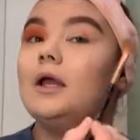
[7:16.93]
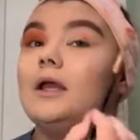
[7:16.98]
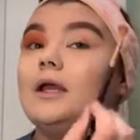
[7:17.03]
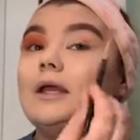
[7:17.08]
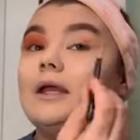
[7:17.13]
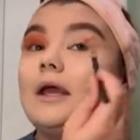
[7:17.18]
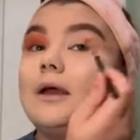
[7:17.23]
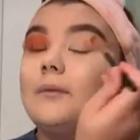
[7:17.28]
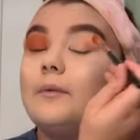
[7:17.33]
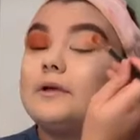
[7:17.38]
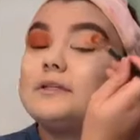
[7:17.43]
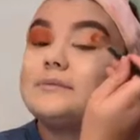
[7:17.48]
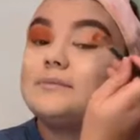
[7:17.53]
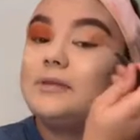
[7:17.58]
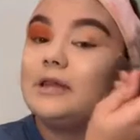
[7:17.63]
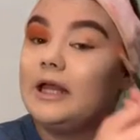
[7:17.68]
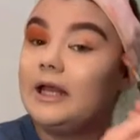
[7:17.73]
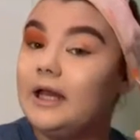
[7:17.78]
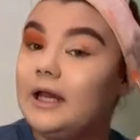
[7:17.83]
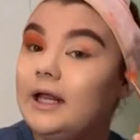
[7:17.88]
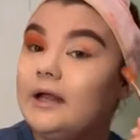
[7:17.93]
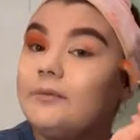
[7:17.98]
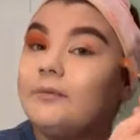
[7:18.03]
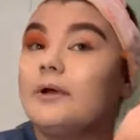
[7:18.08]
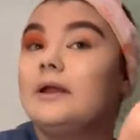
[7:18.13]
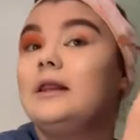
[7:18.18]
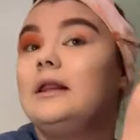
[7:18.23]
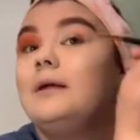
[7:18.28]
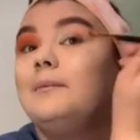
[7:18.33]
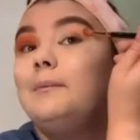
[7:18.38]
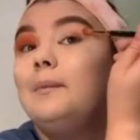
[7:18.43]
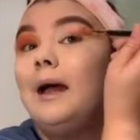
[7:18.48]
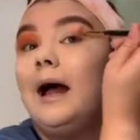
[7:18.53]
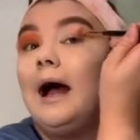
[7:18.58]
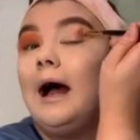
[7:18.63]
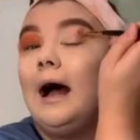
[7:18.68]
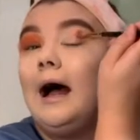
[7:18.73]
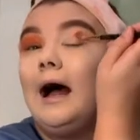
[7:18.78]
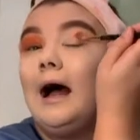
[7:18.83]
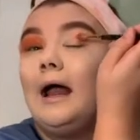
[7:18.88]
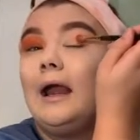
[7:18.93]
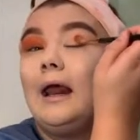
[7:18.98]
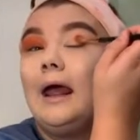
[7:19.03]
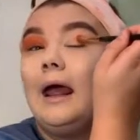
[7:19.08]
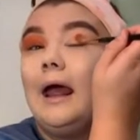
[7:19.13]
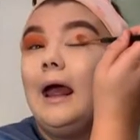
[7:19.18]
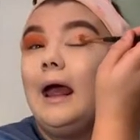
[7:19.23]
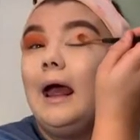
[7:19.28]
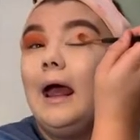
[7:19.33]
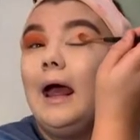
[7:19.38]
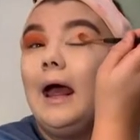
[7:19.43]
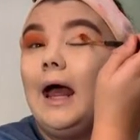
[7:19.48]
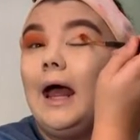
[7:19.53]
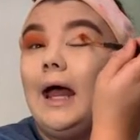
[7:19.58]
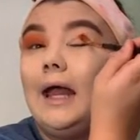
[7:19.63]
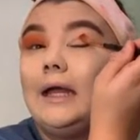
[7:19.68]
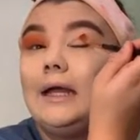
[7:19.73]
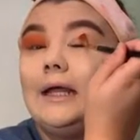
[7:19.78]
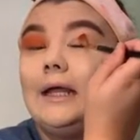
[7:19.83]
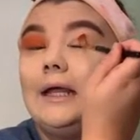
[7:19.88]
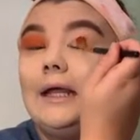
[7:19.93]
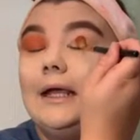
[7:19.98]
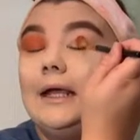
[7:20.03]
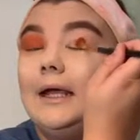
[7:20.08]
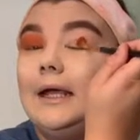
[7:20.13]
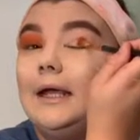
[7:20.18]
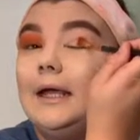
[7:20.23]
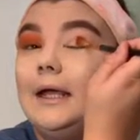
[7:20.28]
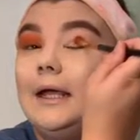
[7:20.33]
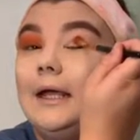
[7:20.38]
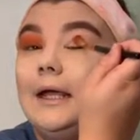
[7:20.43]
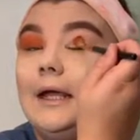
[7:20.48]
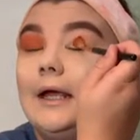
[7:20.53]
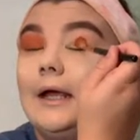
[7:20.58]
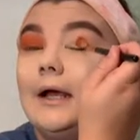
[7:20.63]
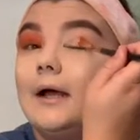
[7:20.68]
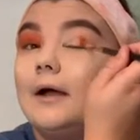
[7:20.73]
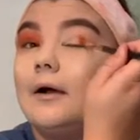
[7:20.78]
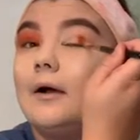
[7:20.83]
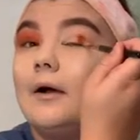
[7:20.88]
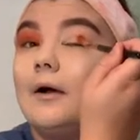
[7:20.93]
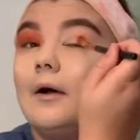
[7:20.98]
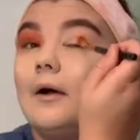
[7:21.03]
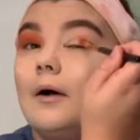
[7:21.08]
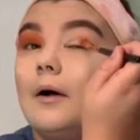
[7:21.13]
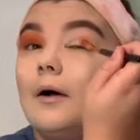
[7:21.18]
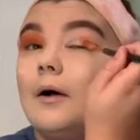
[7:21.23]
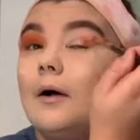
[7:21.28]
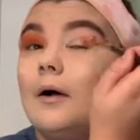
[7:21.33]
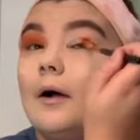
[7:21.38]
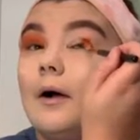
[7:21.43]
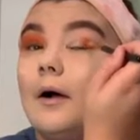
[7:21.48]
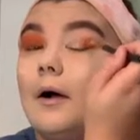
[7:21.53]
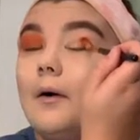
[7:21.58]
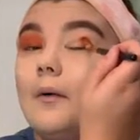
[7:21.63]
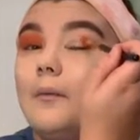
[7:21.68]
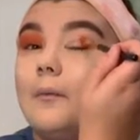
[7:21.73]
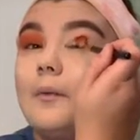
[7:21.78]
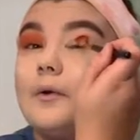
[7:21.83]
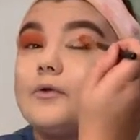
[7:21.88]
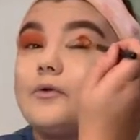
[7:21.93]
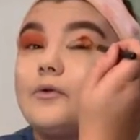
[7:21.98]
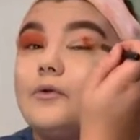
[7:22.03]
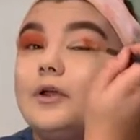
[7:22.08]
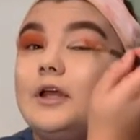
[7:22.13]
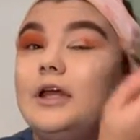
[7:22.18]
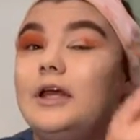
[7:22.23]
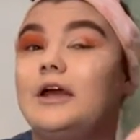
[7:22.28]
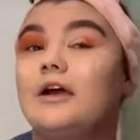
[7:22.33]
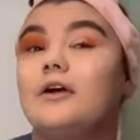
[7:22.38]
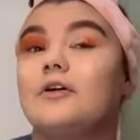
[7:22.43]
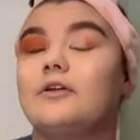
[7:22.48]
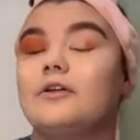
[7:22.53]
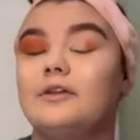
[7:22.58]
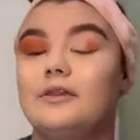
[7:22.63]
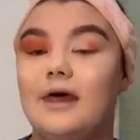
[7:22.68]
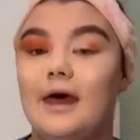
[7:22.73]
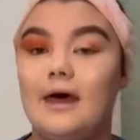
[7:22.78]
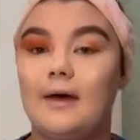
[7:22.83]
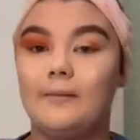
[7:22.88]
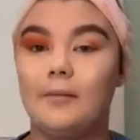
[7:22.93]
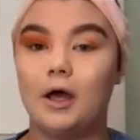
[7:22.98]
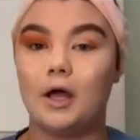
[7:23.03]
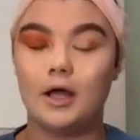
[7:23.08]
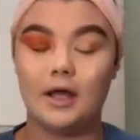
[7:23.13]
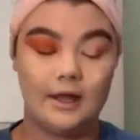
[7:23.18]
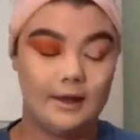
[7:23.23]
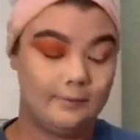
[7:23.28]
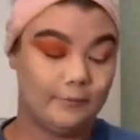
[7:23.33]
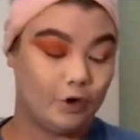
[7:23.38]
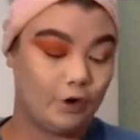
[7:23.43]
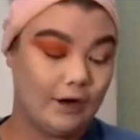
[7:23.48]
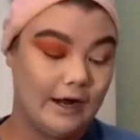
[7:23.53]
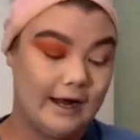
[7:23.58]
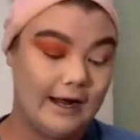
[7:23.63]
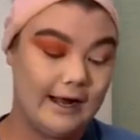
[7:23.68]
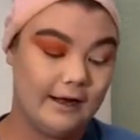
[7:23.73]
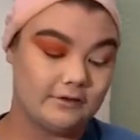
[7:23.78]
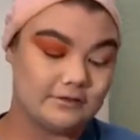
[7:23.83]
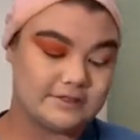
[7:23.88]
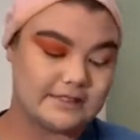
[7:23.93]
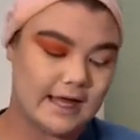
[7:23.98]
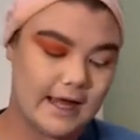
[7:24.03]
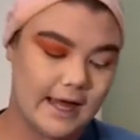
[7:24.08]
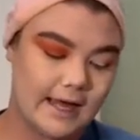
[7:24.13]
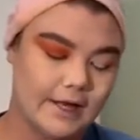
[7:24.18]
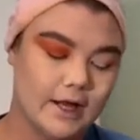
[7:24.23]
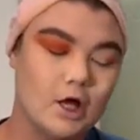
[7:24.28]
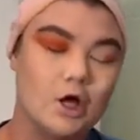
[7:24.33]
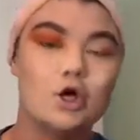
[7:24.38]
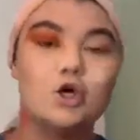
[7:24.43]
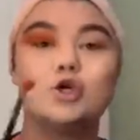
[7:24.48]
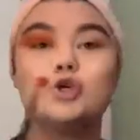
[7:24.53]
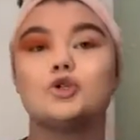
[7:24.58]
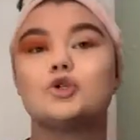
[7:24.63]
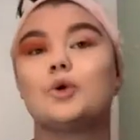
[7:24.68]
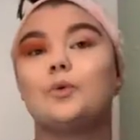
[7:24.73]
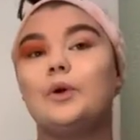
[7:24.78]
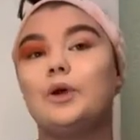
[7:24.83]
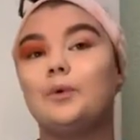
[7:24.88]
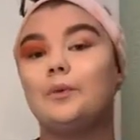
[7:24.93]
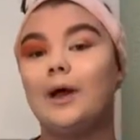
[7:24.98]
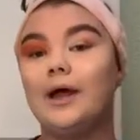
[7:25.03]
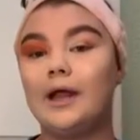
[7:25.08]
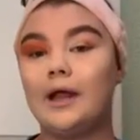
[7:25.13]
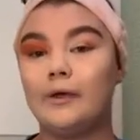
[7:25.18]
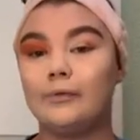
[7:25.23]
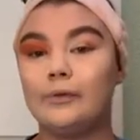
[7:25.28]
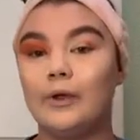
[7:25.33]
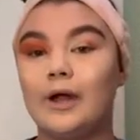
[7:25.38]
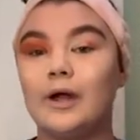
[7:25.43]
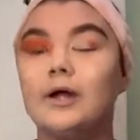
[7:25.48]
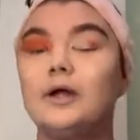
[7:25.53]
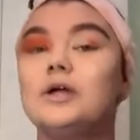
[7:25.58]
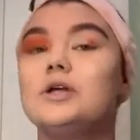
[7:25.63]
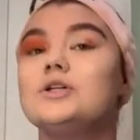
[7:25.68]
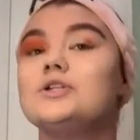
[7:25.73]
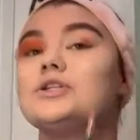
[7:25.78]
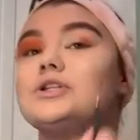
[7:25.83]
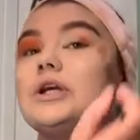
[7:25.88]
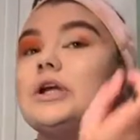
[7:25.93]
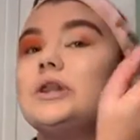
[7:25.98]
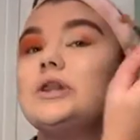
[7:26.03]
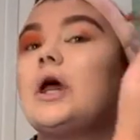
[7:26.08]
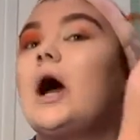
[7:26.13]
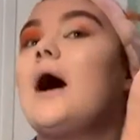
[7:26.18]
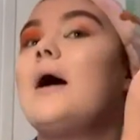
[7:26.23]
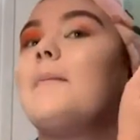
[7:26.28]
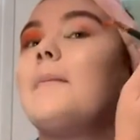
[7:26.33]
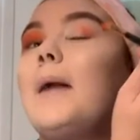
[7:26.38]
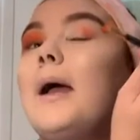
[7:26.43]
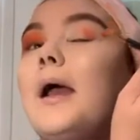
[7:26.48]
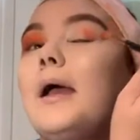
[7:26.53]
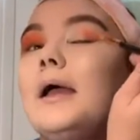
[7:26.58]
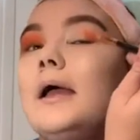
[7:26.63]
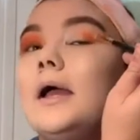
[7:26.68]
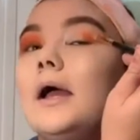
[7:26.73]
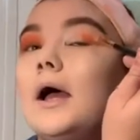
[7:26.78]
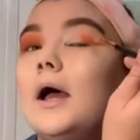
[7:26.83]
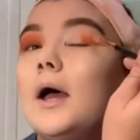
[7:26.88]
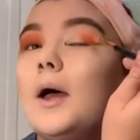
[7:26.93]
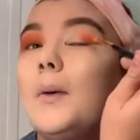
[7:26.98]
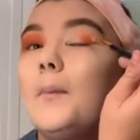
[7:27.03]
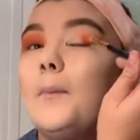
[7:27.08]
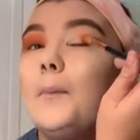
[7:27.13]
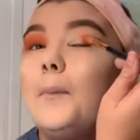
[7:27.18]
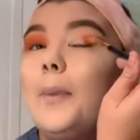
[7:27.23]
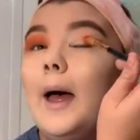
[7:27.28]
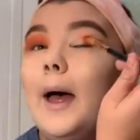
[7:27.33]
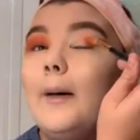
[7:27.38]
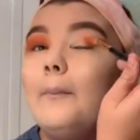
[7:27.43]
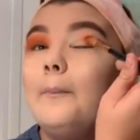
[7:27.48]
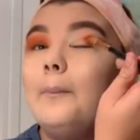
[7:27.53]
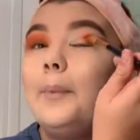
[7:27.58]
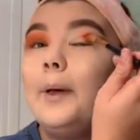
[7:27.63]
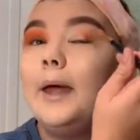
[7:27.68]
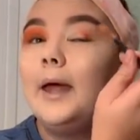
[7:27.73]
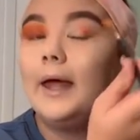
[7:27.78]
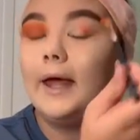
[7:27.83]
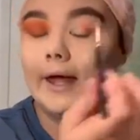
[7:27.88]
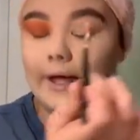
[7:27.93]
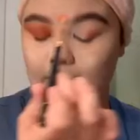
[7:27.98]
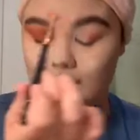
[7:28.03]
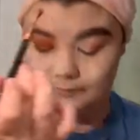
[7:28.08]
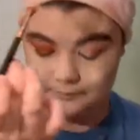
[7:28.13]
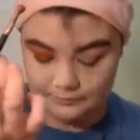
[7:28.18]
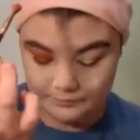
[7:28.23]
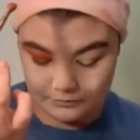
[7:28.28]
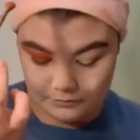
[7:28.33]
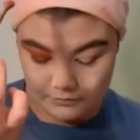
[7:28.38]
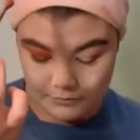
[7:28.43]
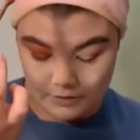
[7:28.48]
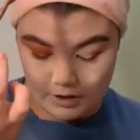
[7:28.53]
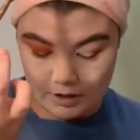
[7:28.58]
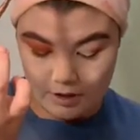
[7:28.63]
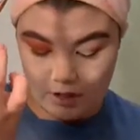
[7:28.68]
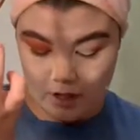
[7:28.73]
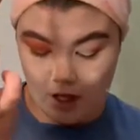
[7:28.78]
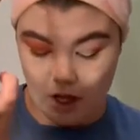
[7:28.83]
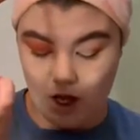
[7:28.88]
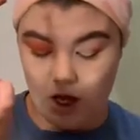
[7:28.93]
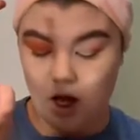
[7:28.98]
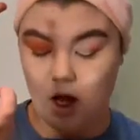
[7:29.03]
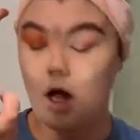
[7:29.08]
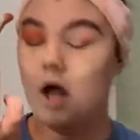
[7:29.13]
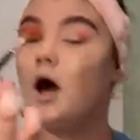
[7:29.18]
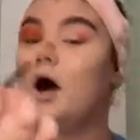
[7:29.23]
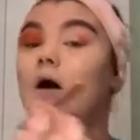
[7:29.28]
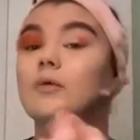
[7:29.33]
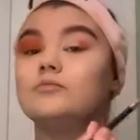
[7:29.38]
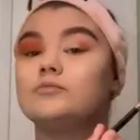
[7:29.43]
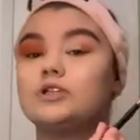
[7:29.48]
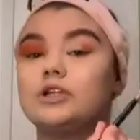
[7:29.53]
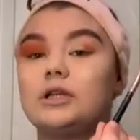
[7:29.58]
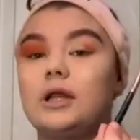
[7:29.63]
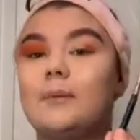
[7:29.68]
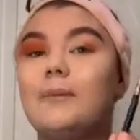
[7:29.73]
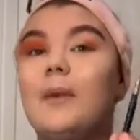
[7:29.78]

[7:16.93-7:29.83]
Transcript: he was bleeding really bad, and he heard him cry outside. So when he ran out there, she thought my pet pig had